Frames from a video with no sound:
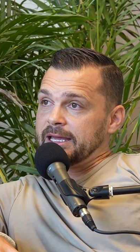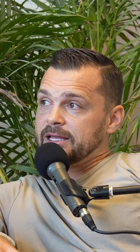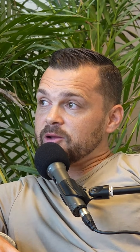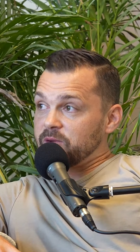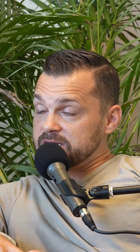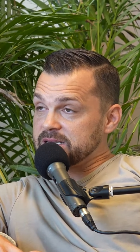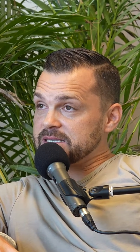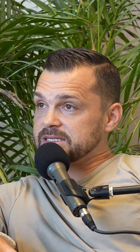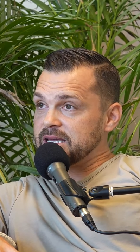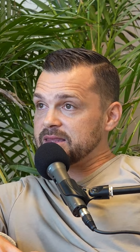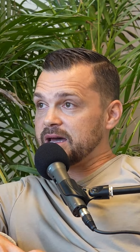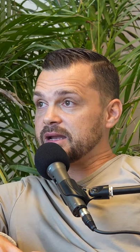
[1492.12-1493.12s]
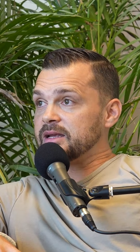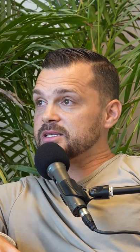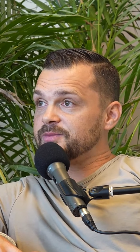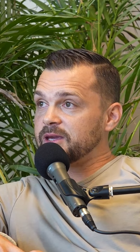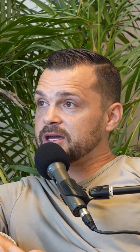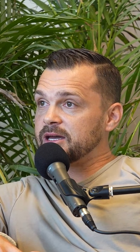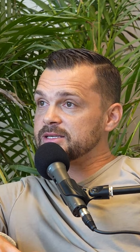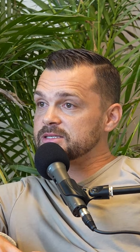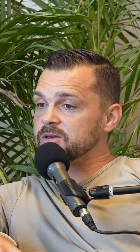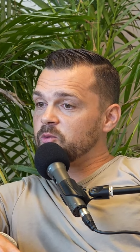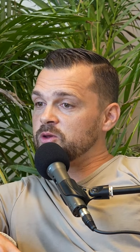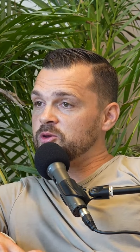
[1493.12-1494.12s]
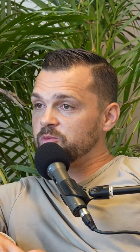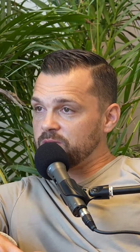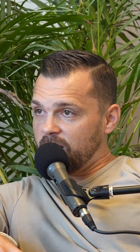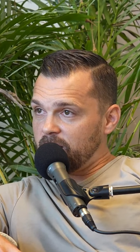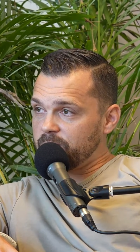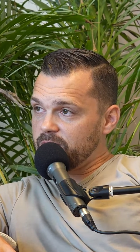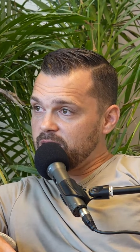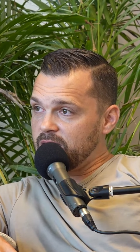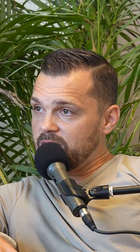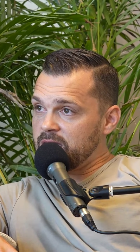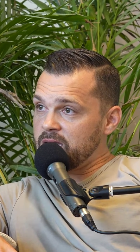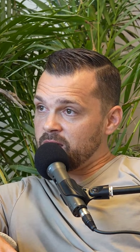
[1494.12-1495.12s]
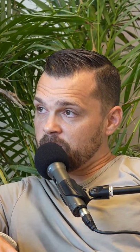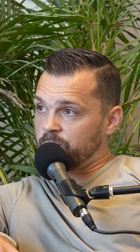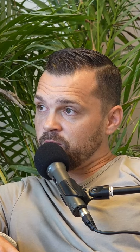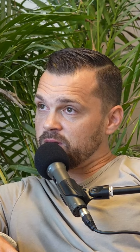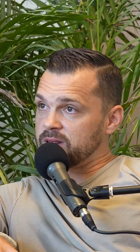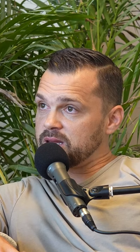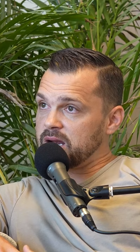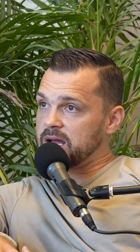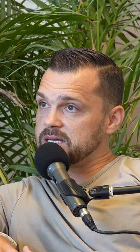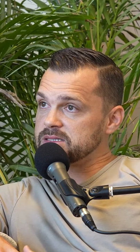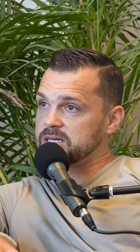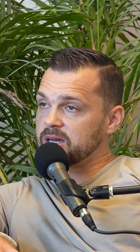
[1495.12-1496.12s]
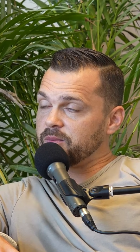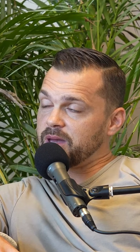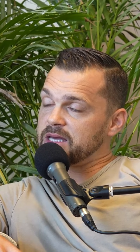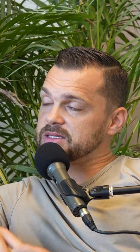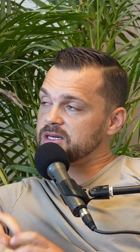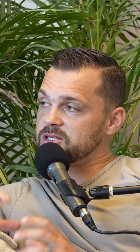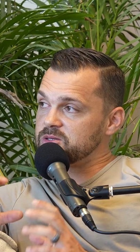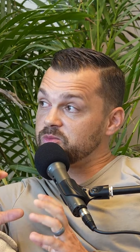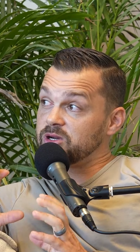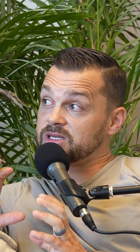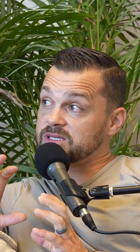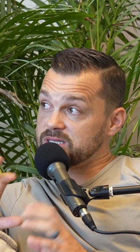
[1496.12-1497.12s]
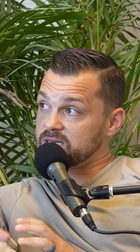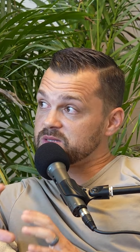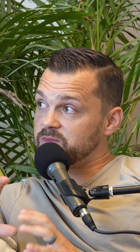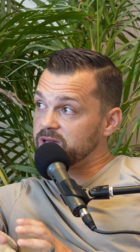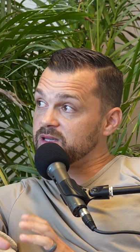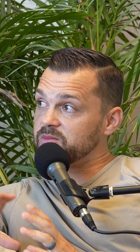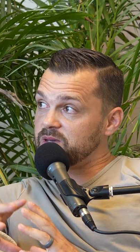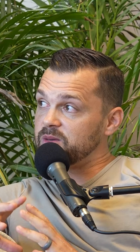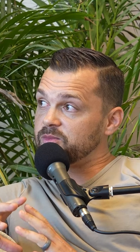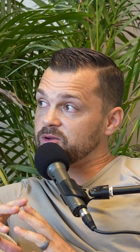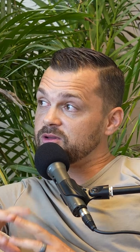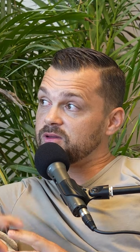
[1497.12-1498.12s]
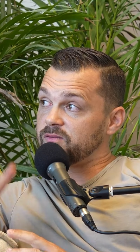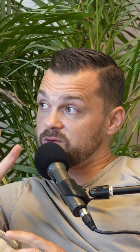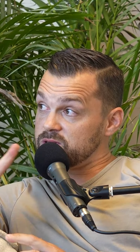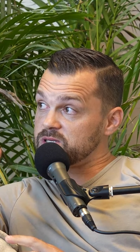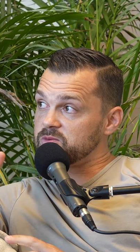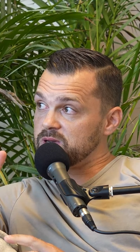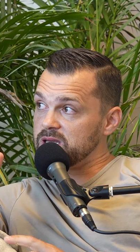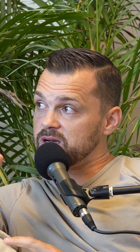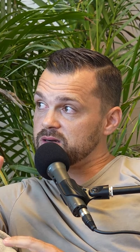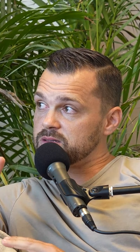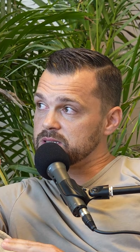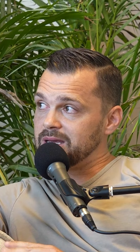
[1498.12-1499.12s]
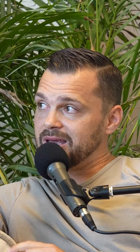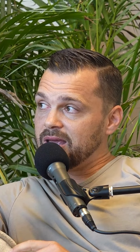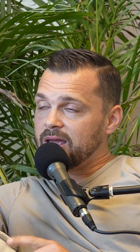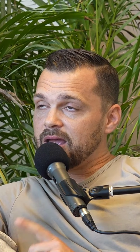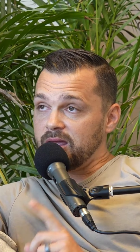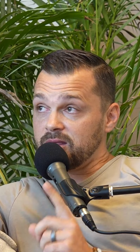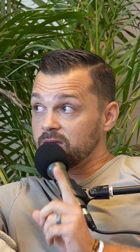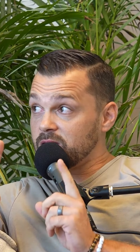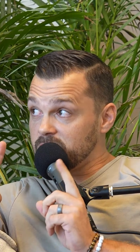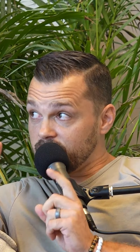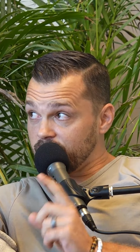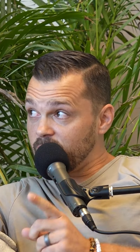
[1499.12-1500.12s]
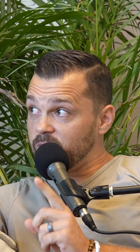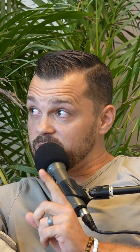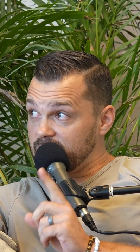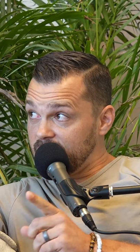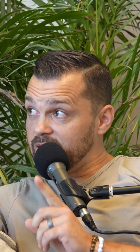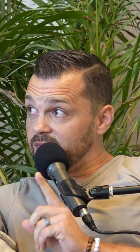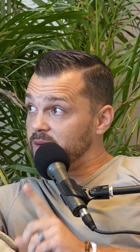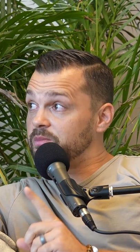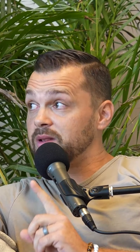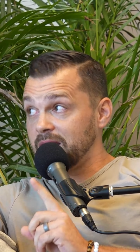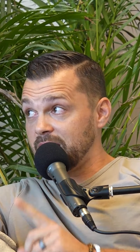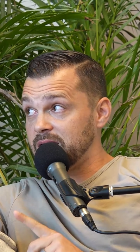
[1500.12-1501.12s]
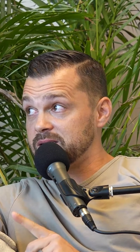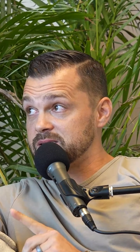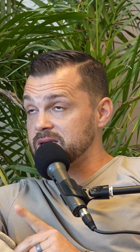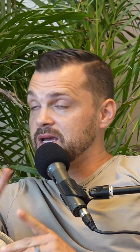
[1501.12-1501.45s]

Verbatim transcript: The reason I say that is because when you plop a airport that has the capacity to bring 6 million people in the first 3 years, and confirmed in the plans